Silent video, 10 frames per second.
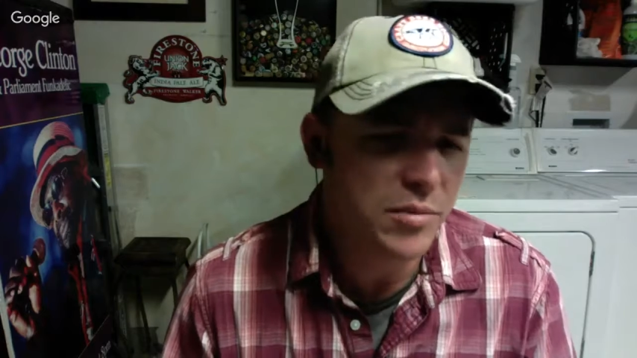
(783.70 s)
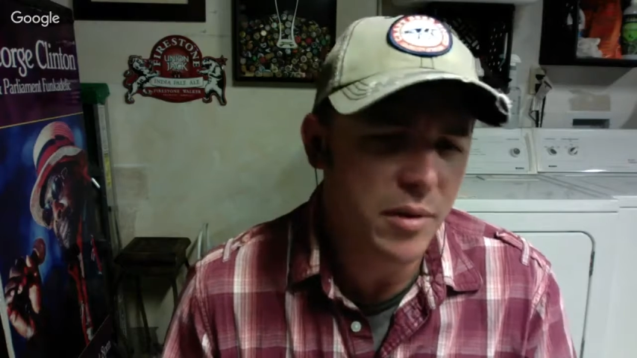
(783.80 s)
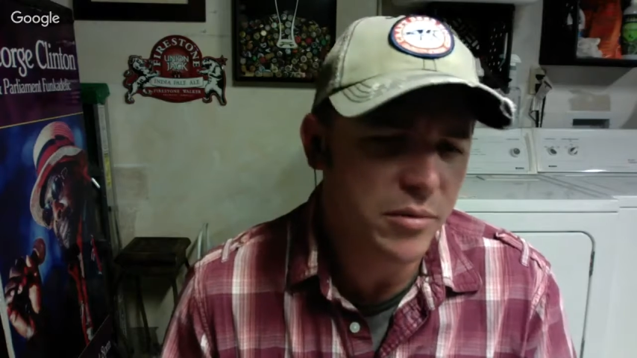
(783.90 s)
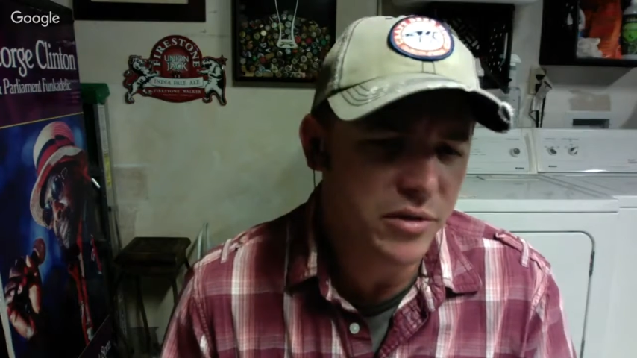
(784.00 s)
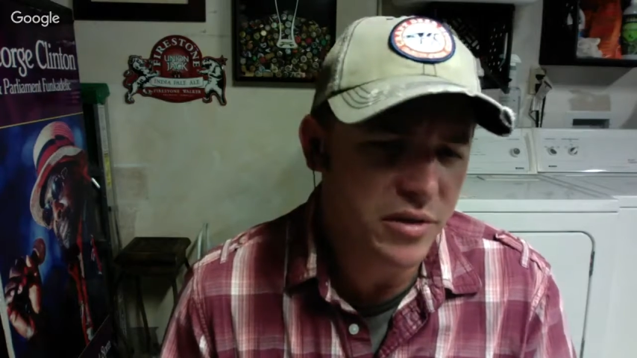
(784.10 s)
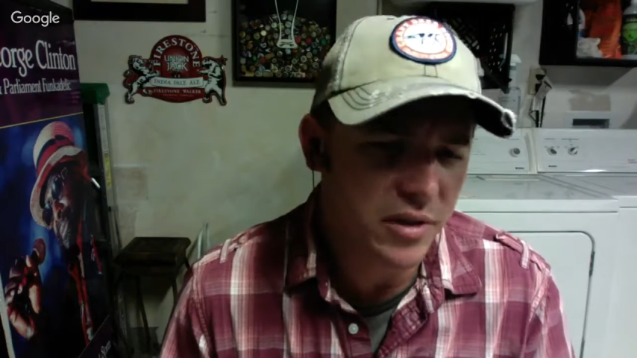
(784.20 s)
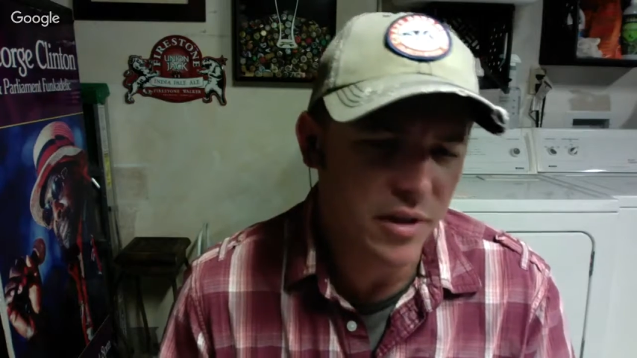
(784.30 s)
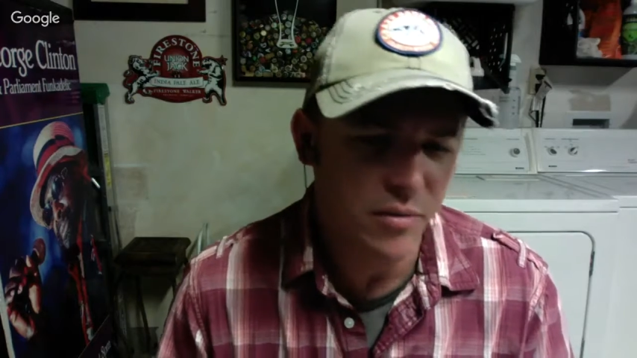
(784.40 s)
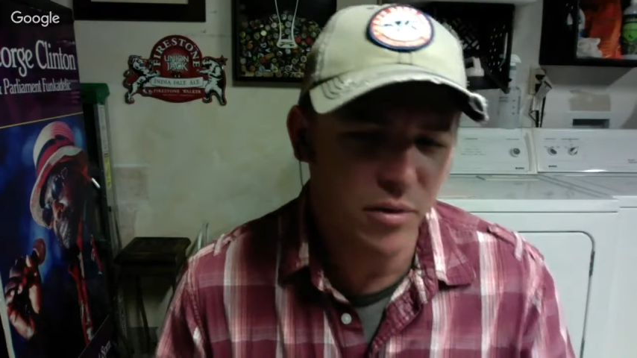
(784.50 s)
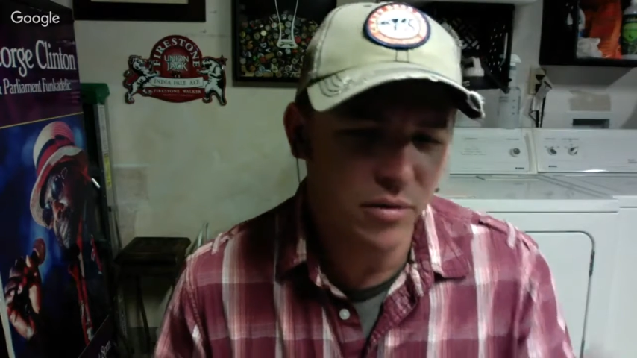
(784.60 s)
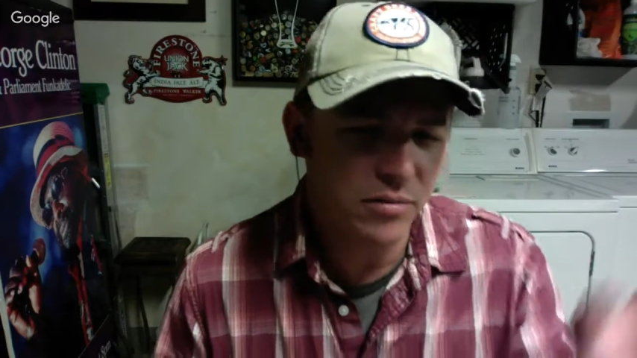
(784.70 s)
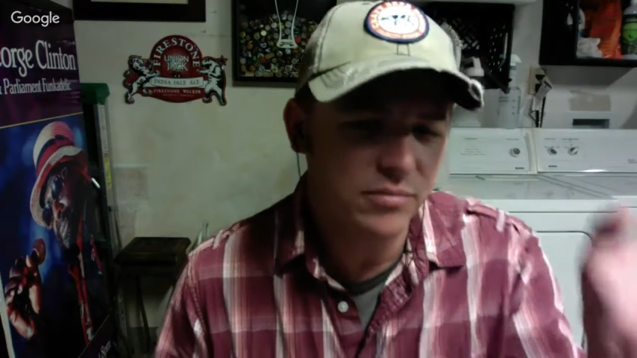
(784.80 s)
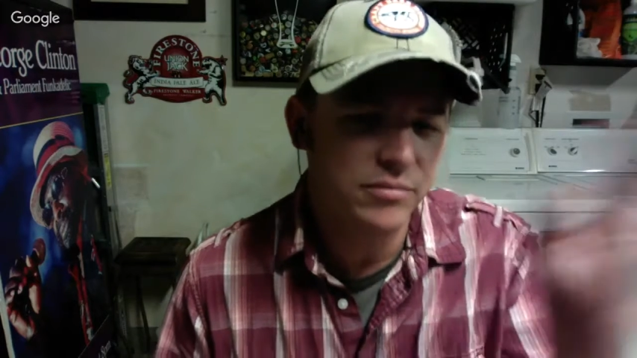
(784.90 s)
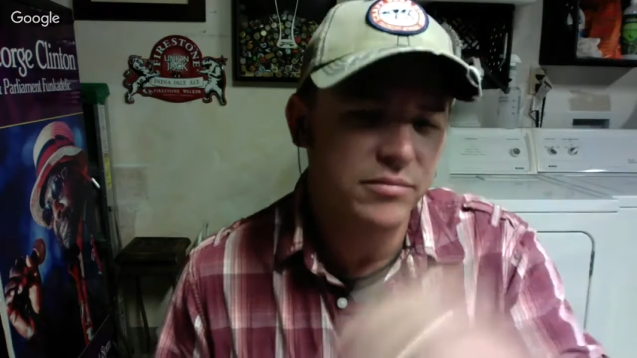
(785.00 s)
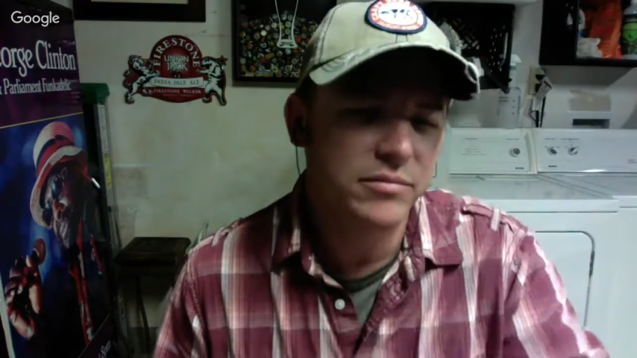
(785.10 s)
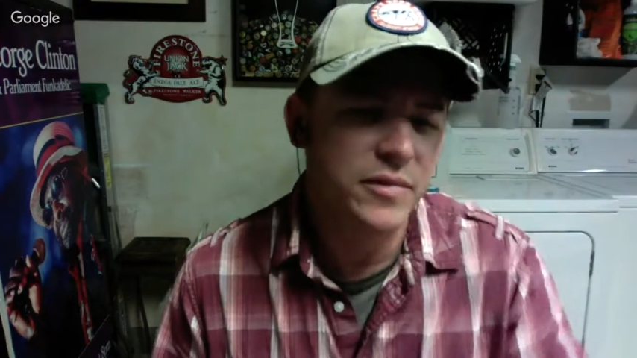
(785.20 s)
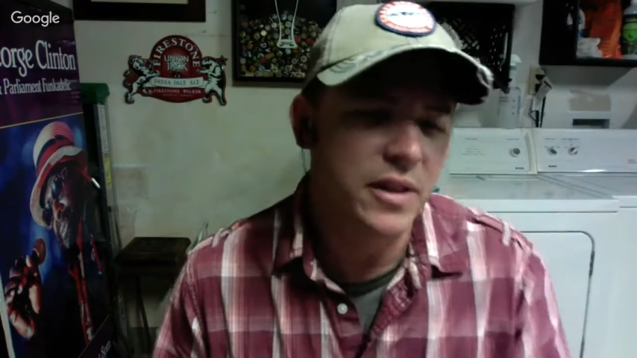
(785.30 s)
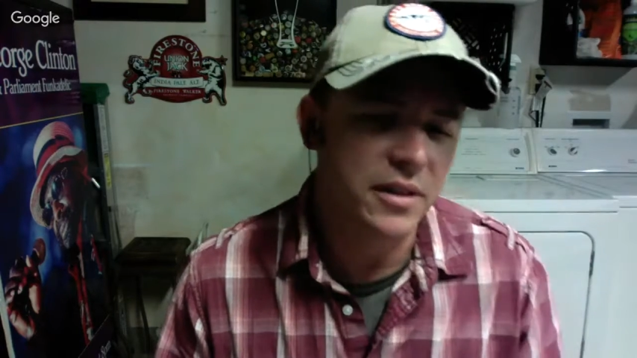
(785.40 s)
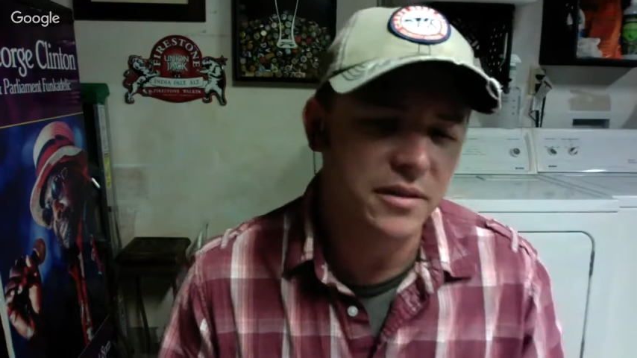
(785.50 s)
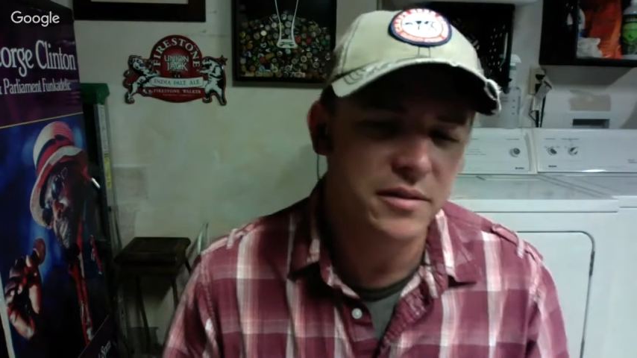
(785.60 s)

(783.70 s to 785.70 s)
will just let it roll. Yeah,